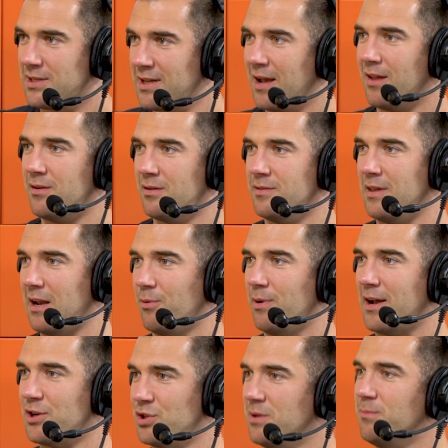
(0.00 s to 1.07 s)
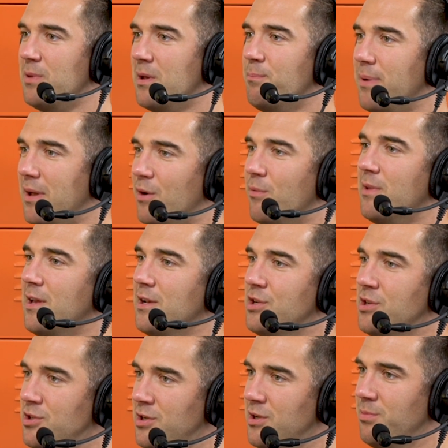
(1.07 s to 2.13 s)
together, that it would actually be a better
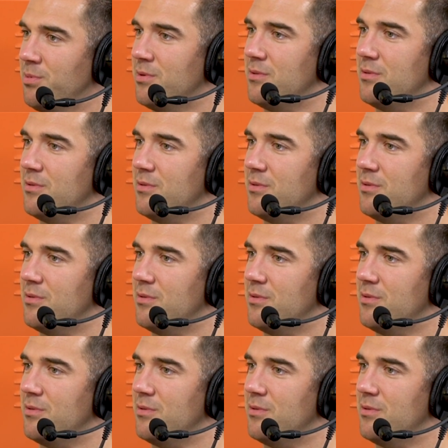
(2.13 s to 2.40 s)
relationship?